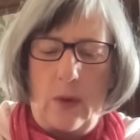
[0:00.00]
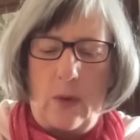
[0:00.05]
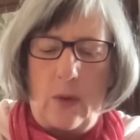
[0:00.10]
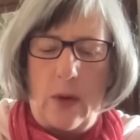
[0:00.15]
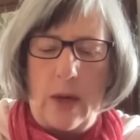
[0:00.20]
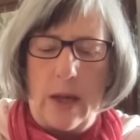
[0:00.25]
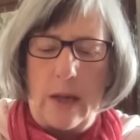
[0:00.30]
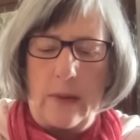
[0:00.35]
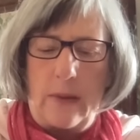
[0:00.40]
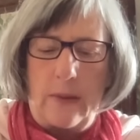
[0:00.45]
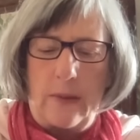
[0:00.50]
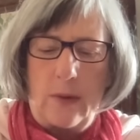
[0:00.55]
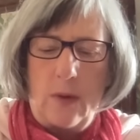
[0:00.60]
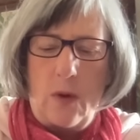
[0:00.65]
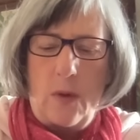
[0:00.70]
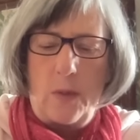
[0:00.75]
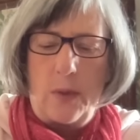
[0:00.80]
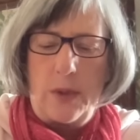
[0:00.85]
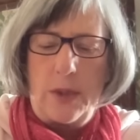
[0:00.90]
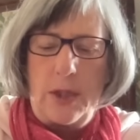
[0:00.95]
around is
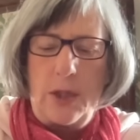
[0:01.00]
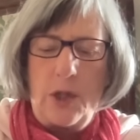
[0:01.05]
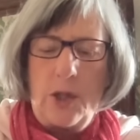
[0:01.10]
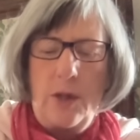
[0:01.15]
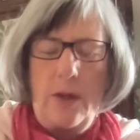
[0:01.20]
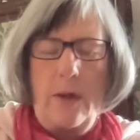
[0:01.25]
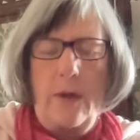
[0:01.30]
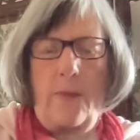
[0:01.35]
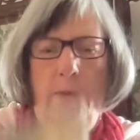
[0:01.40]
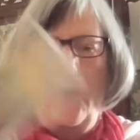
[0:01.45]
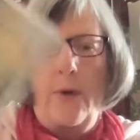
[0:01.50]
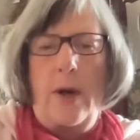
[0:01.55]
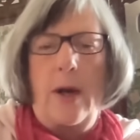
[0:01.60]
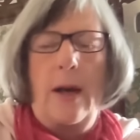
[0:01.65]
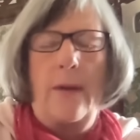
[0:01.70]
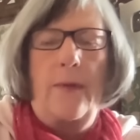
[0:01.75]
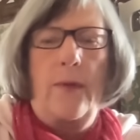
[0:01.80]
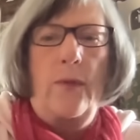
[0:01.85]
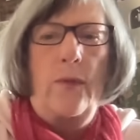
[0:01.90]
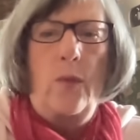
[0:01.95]
competition, the
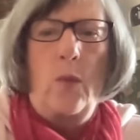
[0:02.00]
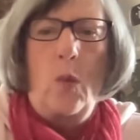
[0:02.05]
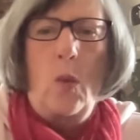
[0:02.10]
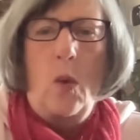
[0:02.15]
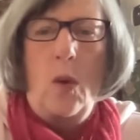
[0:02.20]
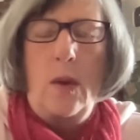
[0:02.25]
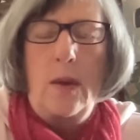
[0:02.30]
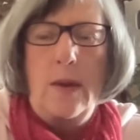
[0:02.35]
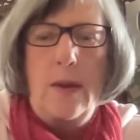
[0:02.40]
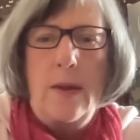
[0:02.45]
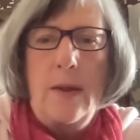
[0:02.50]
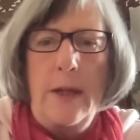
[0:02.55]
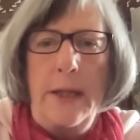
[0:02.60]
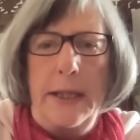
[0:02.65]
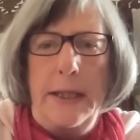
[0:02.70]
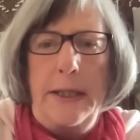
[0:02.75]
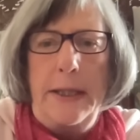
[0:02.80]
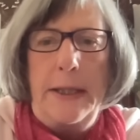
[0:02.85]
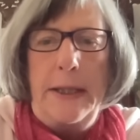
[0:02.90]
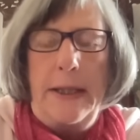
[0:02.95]
Five of Wands.
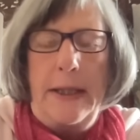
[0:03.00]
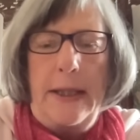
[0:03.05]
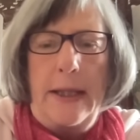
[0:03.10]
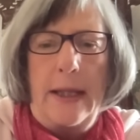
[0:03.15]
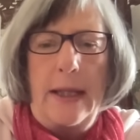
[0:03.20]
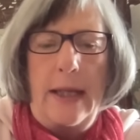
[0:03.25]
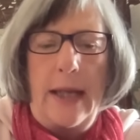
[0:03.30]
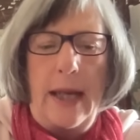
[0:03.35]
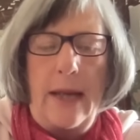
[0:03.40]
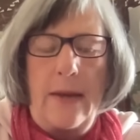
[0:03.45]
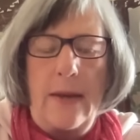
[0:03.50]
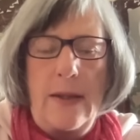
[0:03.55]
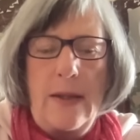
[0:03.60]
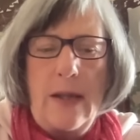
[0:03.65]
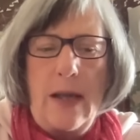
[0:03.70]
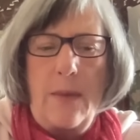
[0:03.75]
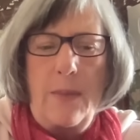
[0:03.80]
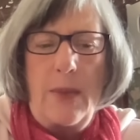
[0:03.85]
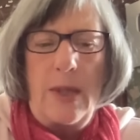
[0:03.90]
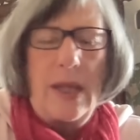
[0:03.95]
Again, this
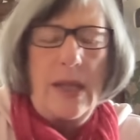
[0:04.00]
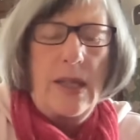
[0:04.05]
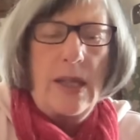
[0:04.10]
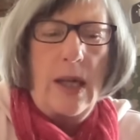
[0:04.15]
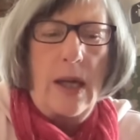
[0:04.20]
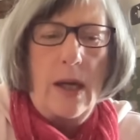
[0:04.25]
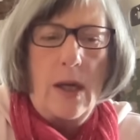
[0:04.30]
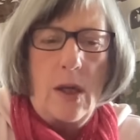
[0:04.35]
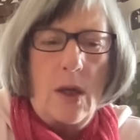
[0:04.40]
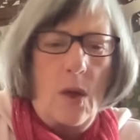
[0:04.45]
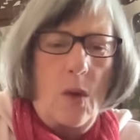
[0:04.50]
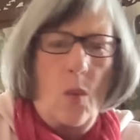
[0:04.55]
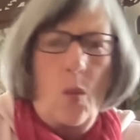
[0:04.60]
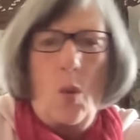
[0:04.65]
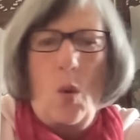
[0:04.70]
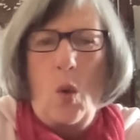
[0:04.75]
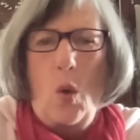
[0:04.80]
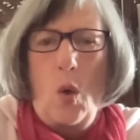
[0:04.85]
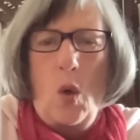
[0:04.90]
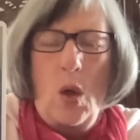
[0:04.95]
can be a tug o
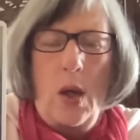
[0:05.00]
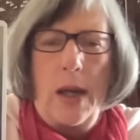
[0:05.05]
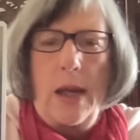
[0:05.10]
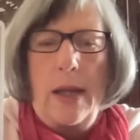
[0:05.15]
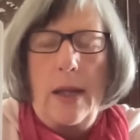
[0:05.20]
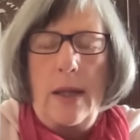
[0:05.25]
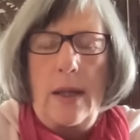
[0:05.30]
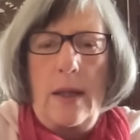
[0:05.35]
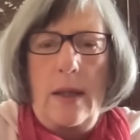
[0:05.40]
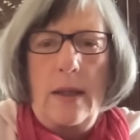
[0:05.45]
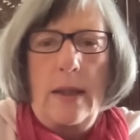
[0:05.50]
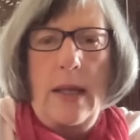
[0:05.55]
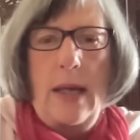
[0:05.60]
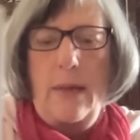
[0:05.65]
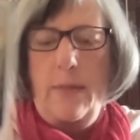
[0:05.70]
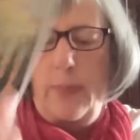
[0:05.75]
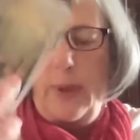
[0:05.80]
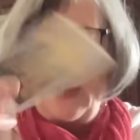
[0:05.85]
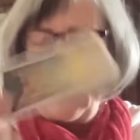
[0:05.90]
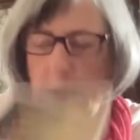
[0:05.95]
war,
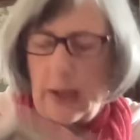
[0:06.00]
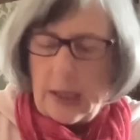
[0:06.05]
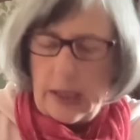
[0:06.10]
can be the